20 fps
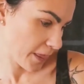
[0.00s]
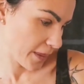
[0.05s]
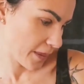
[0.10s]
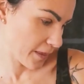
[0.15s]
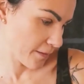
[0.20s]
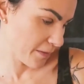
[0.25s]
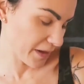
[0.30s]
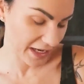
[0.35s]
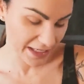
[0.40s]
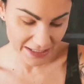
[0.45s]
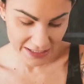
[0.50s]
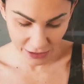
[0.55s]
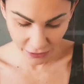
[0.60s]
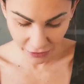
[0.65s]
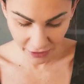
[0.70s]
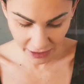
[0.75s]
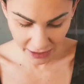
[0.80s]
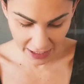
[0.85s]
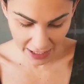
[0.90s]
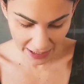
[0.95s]
but I still
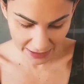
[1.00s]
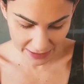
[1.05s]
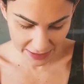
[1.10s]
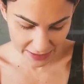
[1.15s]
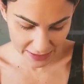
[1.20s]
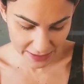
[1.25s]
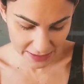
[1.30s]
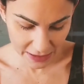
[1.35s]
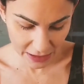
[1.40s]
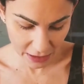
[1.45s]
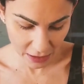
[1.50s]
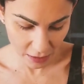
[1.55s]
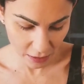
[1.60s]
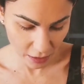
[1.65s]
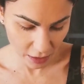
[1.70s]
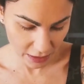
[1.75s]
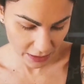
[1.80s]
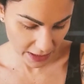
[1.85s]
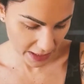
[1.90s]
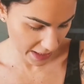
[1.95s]
think cactus is gonna
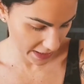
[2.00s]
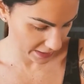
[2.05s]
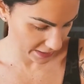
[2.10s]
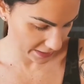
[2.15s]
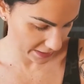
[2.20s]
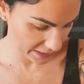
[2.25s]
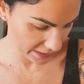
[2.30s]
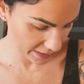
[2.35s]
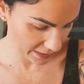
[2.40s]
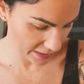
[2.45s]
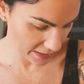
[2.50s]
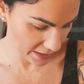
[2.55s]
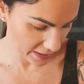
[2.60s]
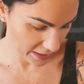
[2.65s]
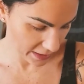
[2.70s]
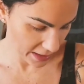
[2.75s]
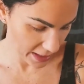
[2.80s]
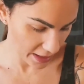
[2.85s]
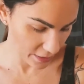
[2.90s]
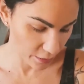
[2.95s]
look nice.
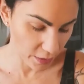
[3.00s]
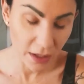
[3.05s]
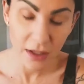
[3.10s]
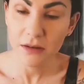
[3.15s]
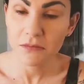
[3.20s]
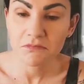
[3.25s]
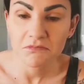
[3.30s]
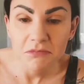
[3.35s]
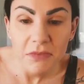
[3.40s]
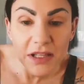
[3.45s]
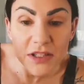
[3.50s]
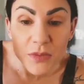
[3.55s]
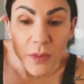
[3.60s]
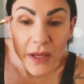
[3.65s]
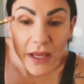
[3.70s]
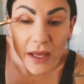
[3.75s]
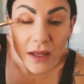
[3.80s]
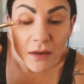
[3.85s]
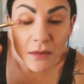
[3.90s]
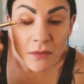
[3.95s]
Okay, well, let's wing
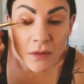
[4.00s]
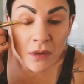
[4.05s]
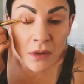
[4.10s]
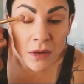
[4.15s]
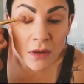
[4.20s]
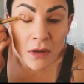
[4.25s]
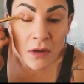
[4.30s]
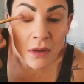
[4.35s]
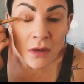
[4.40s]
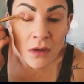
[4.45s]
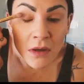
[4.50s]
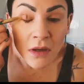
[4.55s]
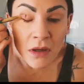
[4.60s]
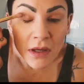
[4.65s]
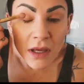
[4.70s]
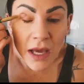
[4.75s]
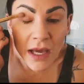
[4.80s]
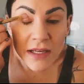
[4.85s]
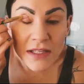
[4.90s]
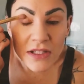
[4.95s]
it.
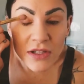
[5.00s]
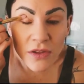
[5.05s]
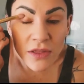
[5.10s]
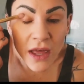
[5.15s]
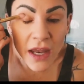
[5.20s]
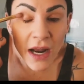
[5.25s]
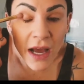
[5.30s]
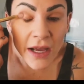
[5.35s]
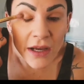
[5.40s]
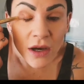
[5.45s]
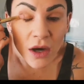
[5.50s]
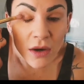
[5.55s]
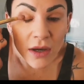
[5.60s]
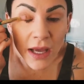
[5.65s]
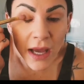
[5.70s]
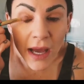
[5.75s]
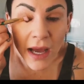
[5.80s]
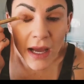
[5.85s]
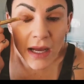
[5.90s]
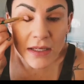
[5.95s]
Okay, so then I go
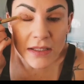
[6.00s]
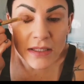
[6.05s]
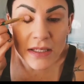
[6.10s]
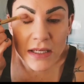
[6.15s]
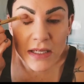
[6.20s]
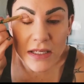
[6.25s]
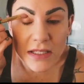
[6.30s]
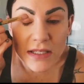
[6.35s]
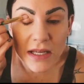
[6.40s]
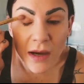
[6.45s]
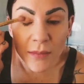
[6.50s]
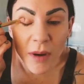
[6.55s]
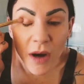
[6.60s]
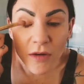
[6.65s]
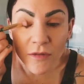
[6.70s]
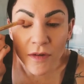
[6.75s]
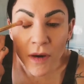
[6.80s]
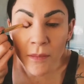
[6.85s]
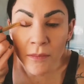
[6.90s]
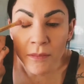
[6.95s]
cactus about
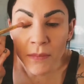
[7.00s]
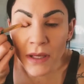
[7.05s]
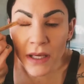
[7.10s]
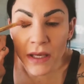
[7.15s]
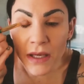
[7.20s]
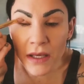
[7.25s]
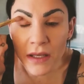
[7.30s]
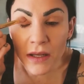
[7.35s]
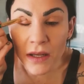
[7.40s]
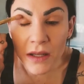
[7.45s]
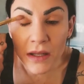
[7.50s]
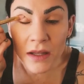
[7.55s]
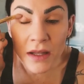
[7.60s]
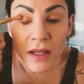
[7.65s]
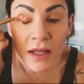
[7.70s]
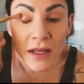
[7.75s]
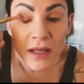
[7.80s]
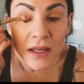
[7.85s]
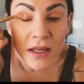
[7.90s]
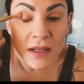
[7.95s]
from
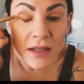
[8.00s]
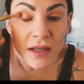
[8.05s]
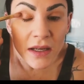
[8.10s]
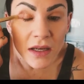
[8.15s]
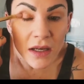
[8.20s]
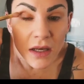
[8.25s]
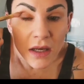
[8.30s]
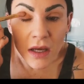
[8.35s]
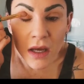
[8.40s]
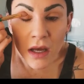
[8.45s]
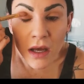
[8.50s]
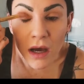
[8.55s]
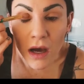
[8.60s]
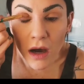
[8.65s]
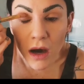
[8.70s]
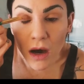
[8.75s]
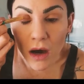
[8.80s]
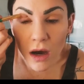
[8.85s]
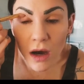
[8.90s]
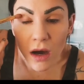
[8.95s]
mid-lid
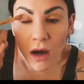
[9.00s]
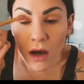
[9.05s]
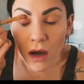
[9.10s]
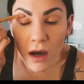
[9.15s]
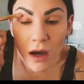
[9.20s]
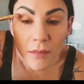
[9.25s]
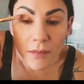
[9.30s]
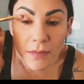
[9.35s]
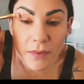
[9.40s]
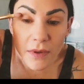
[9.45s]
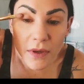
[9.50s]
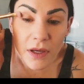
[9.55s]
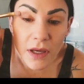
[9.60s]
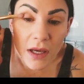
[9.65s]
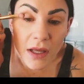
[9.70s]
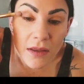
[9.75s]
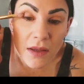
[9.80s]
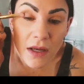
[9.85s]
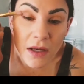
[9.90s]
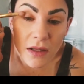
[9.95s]
up
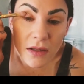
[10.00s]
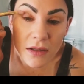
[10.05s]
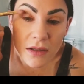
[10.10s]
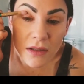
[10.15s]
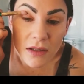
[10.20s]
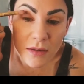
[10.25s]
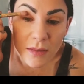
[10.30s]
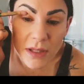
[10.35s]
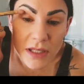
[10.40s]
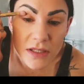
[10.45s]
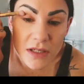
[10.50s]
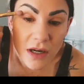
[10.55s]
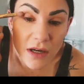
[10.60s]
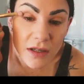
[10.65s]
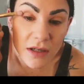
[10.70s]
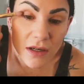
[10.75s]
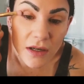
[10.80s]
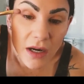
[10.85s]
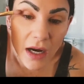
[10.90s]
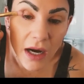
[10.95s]
and then a little bit
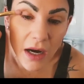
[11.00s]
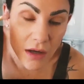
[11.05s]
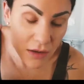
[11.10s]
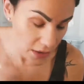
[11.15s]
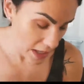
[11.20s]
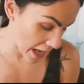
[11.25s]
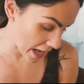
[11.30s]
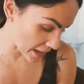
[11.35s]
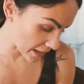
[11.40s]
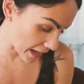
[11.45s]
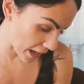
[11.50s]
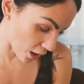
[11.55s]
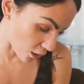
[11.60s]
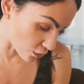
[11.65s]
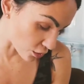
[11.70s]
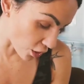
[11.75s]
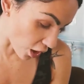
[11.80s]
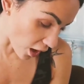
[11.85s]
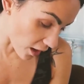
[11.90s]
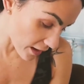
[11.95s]
darker out. And now
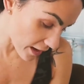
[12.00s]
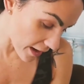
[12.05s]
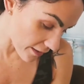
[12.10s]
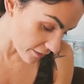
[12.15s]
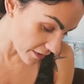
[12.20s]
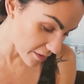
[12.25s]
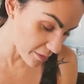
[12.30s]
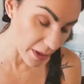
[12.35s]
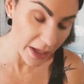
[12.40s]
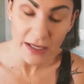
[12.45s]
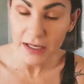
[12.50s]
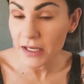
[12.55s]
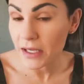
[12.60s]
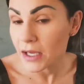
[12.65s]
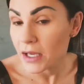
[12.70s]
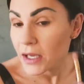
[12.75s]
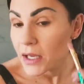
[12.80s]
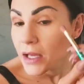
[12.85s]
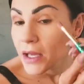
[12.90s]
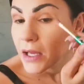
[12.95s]
not everybody
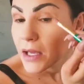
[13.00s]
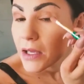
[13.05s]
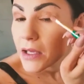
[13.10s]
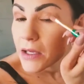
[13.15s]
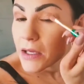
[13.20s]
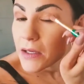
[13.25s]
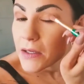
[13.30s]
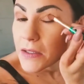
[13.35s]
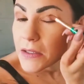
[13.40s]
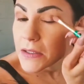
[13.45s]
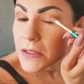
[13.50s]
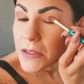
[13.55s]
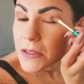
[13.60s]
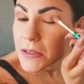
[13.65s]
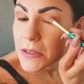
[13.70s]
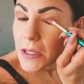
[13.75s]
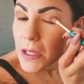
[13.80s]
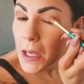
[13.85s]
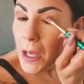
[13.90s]
uses